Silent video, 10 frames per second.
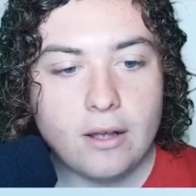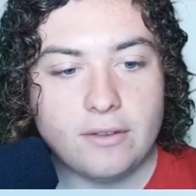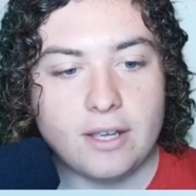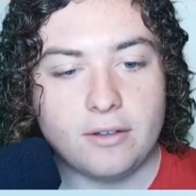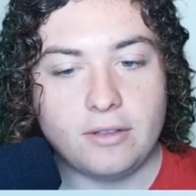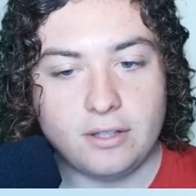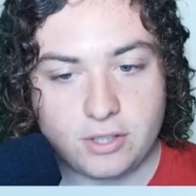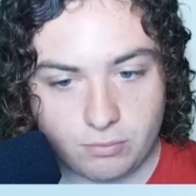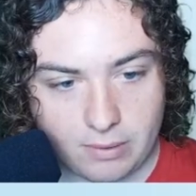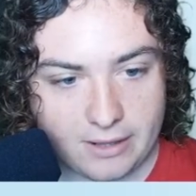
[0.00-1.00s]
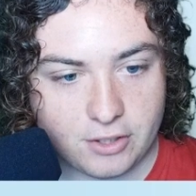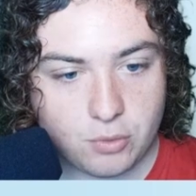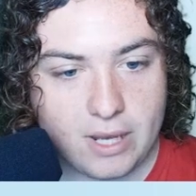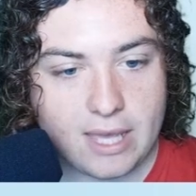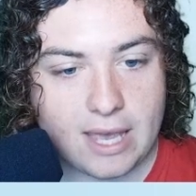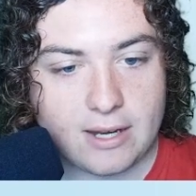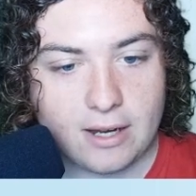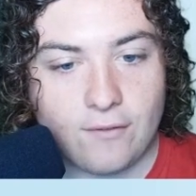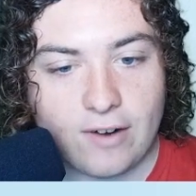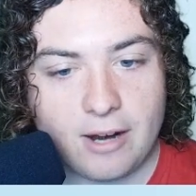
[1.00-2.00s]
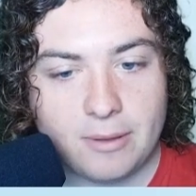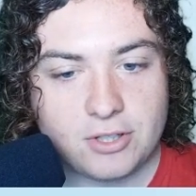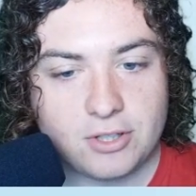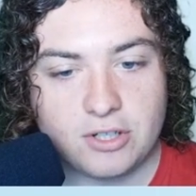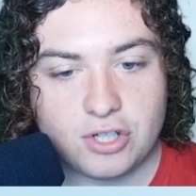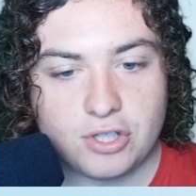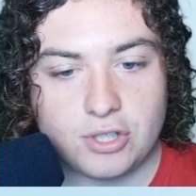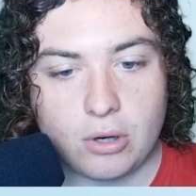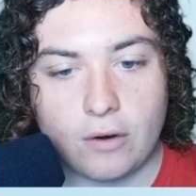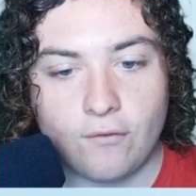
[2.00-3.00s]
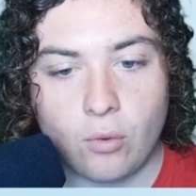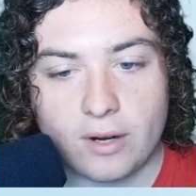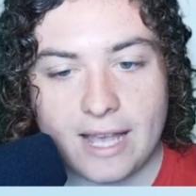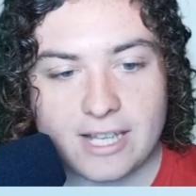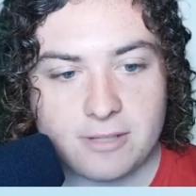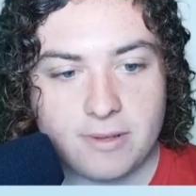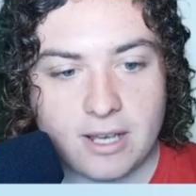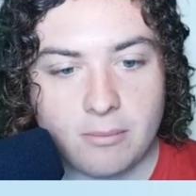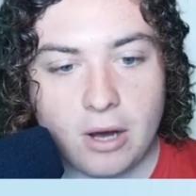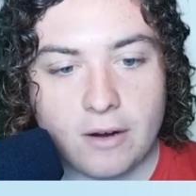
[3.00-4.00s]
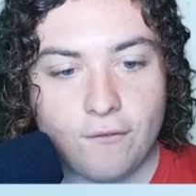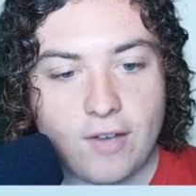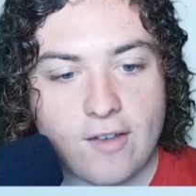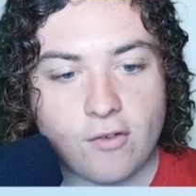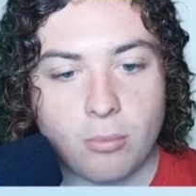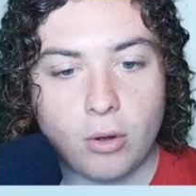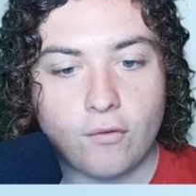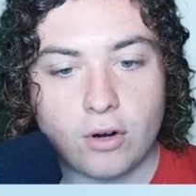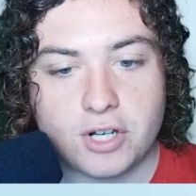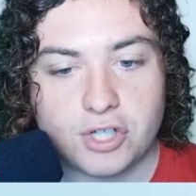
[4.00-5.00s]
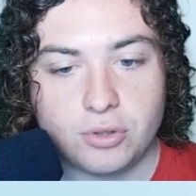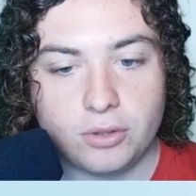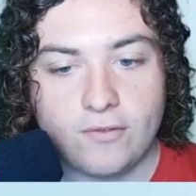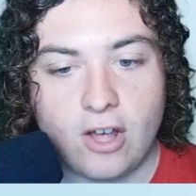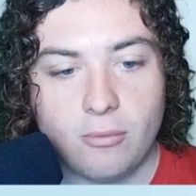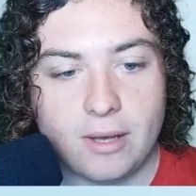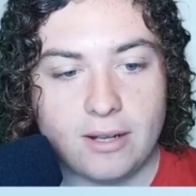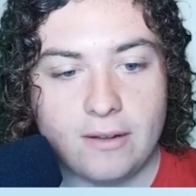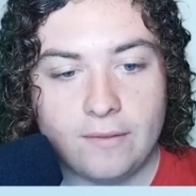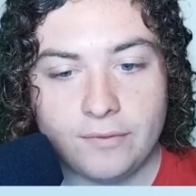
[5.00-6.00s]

The, this by this weekend, environmental conditions are forecast to become unfavorable for additional development,